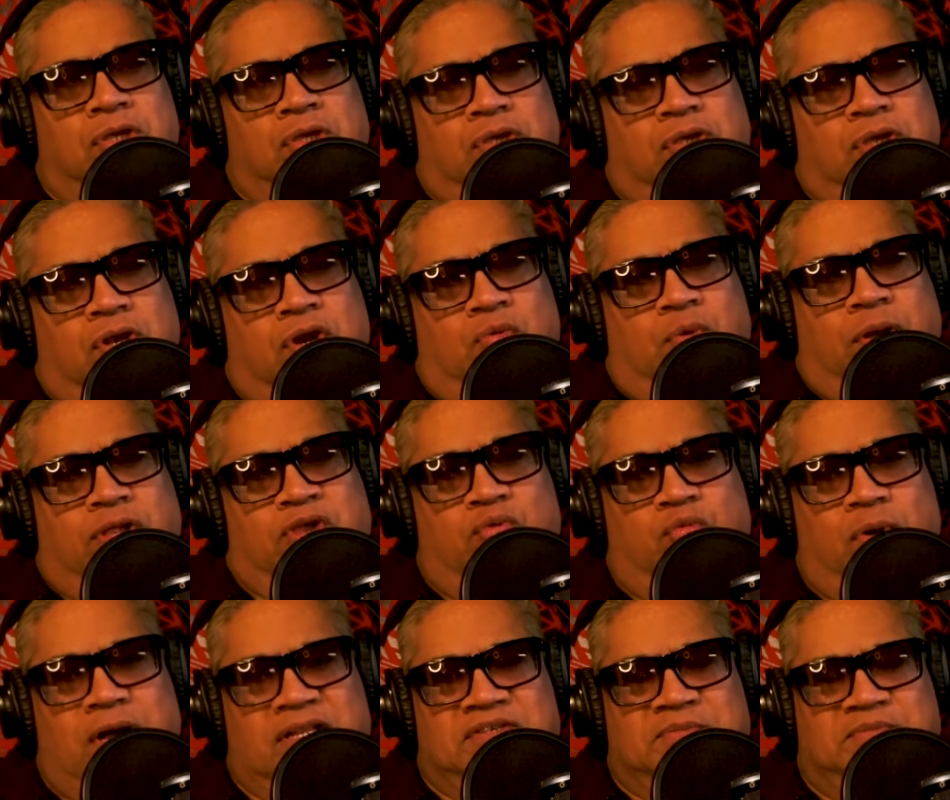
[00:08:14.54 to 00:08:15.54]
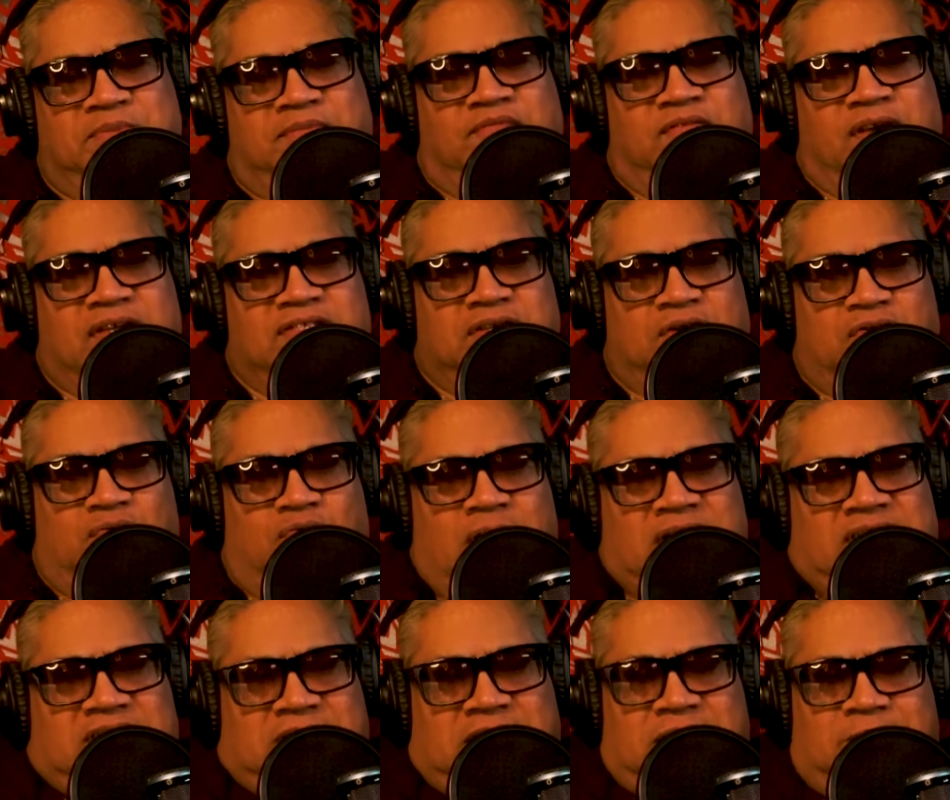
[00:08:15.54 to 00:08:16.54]
you know, when you're watching professional
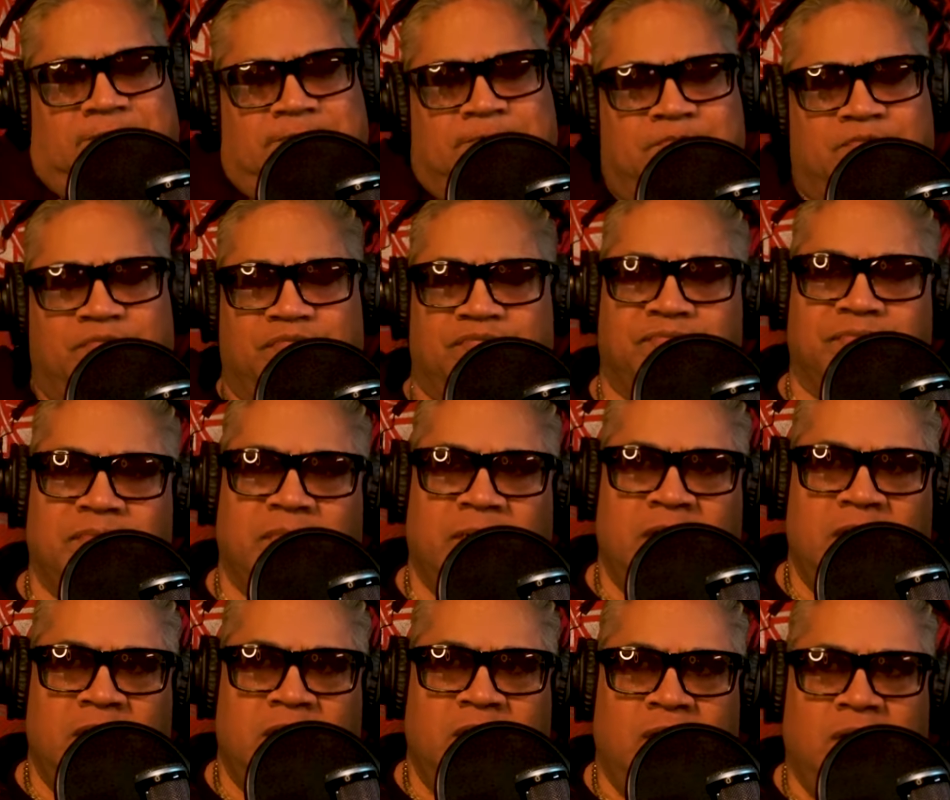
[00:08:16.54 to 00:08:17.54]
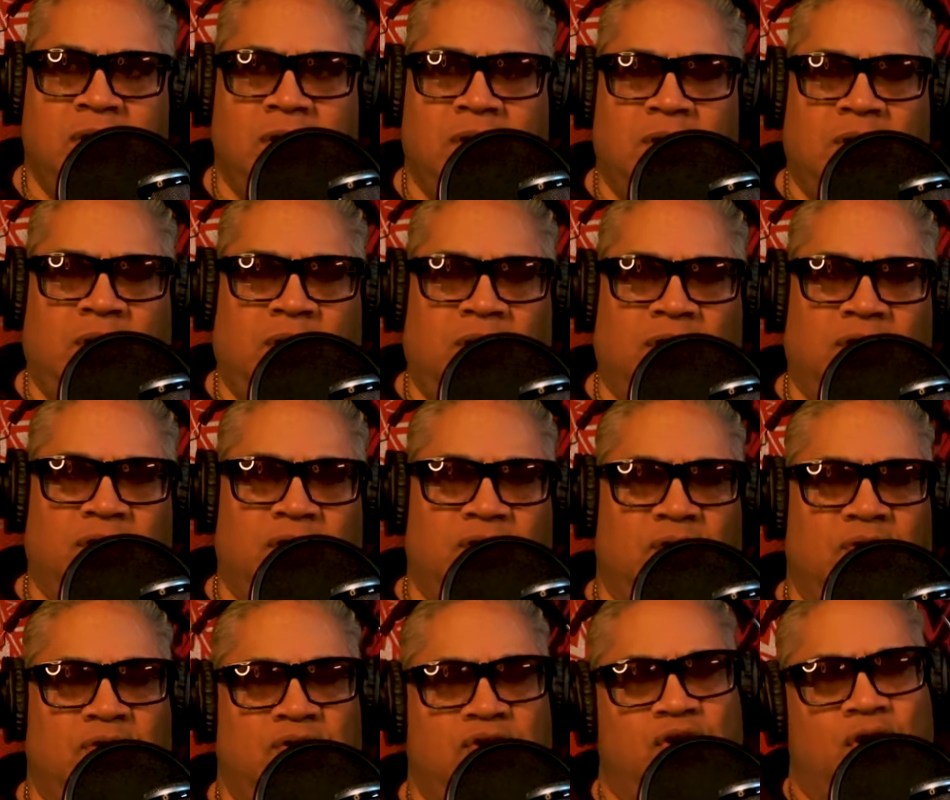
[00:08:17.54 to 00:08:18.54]
wrestling,
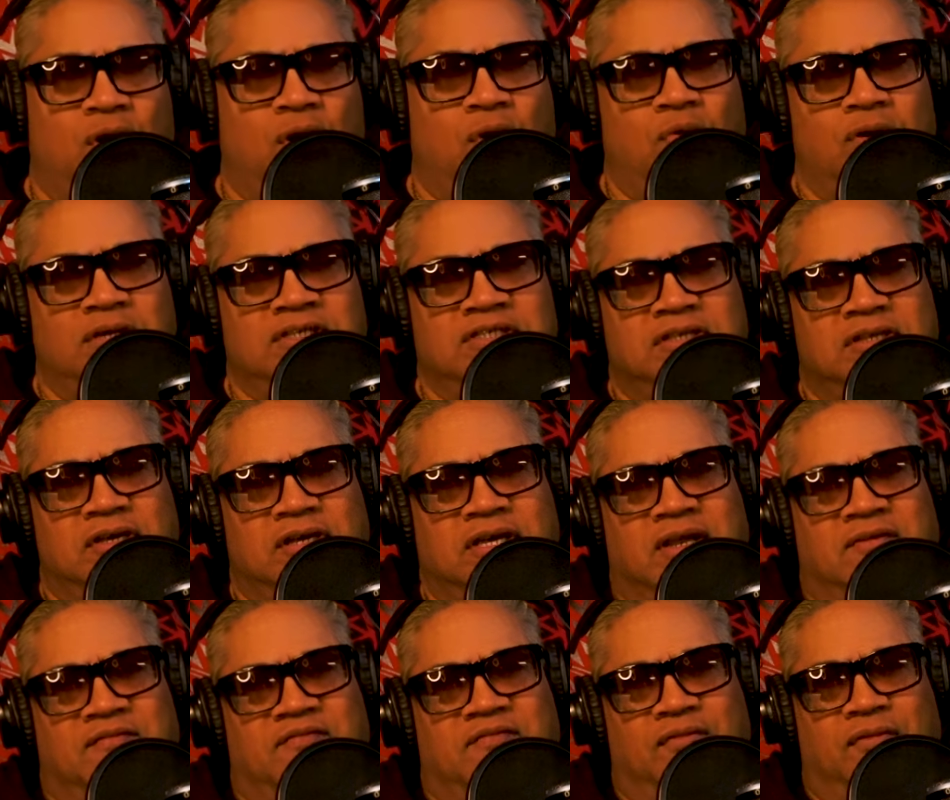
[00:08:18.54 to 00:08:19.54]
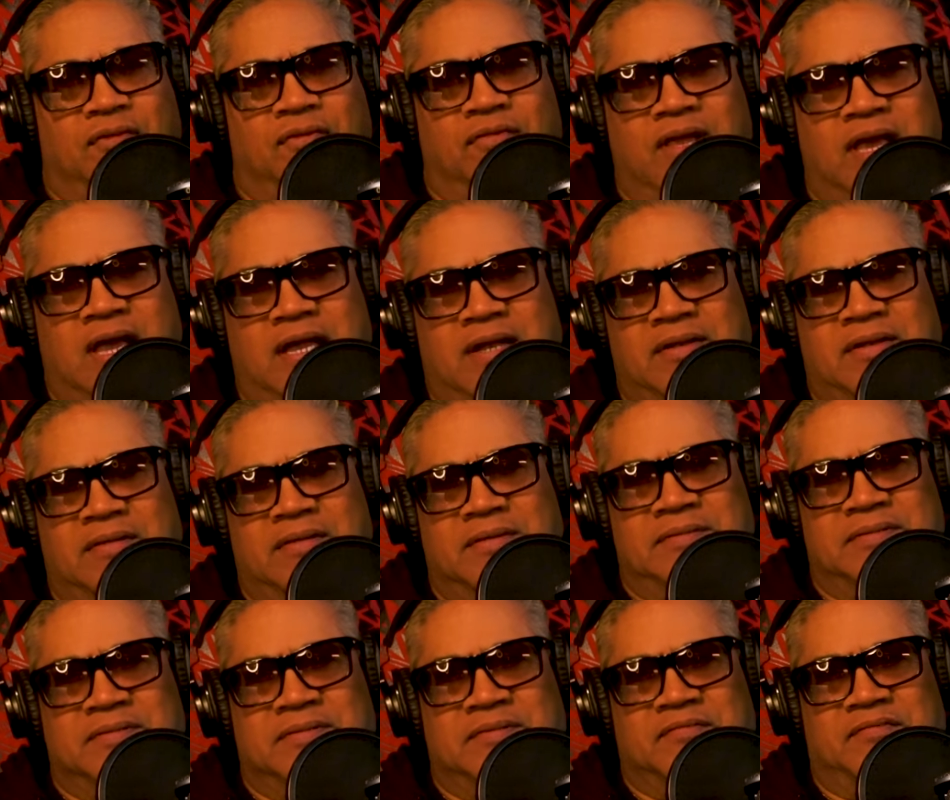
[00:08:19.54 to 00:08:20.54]
you are you're always looking for that.
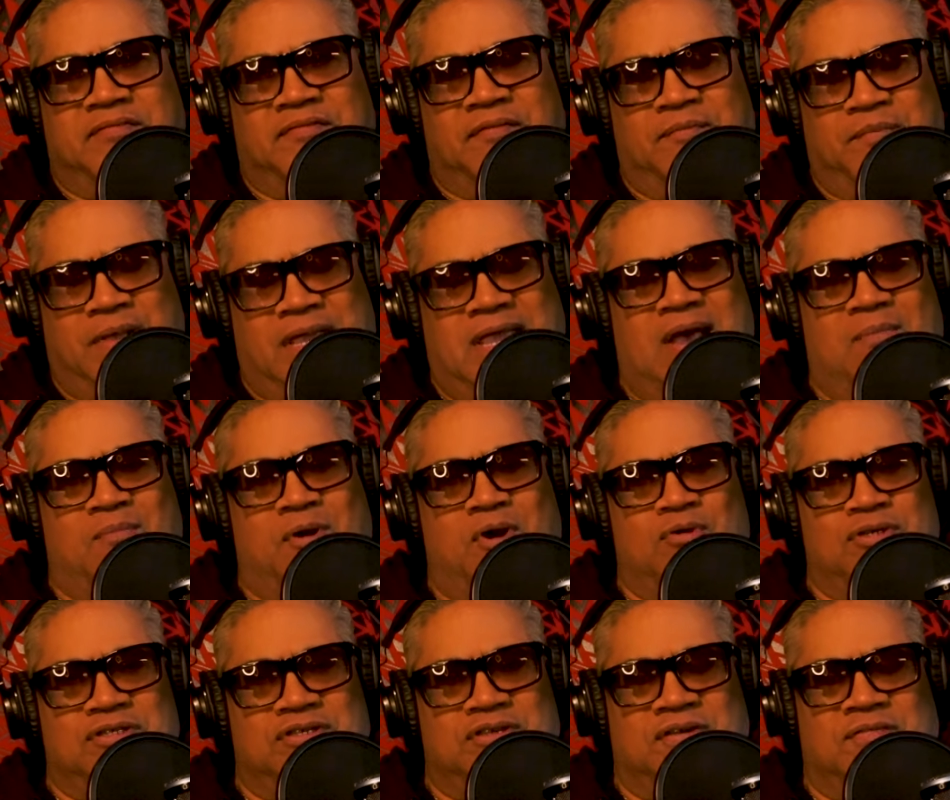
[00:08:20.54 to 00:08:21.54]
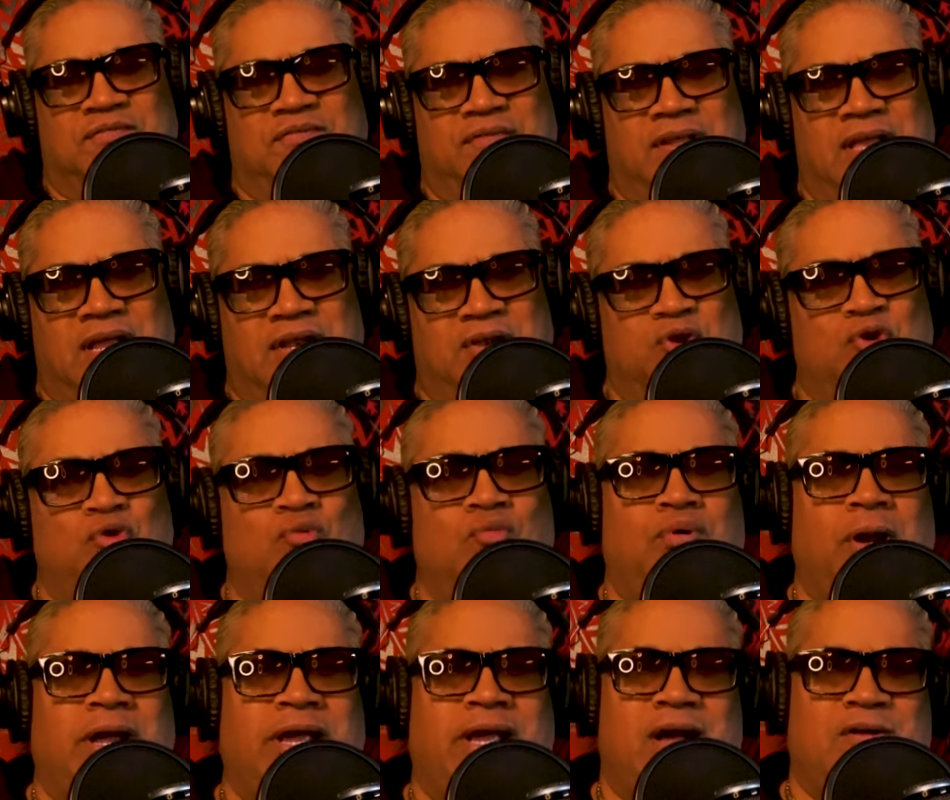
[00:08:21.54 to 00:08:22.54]
For me, I'm always looking for that new
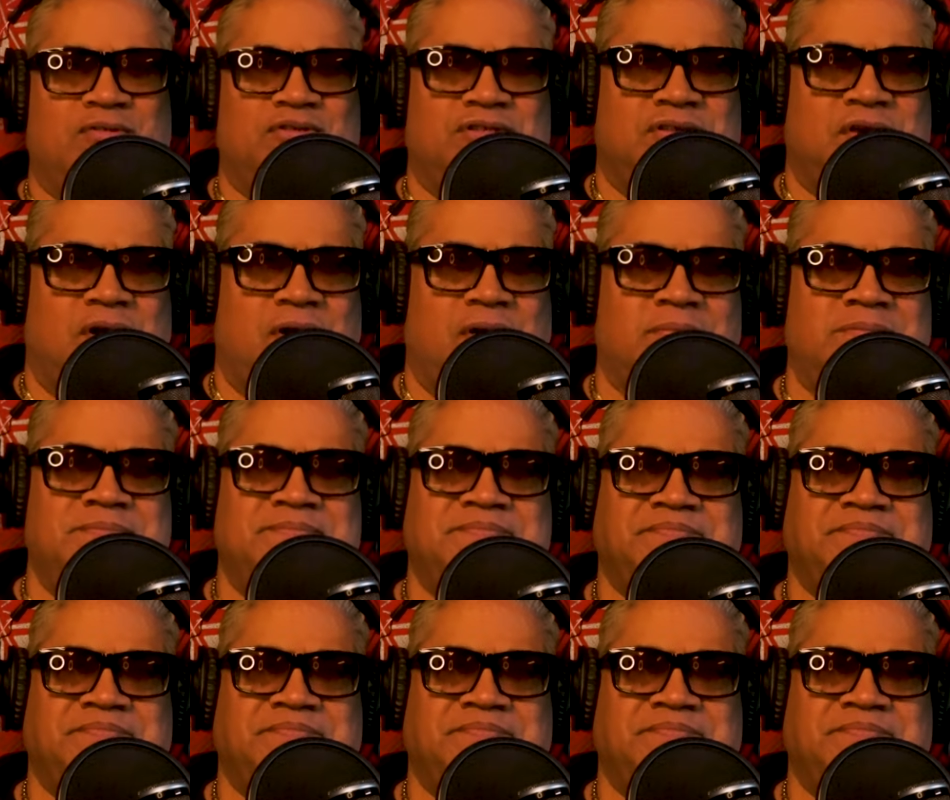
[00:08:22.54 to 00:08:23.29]
breakout star.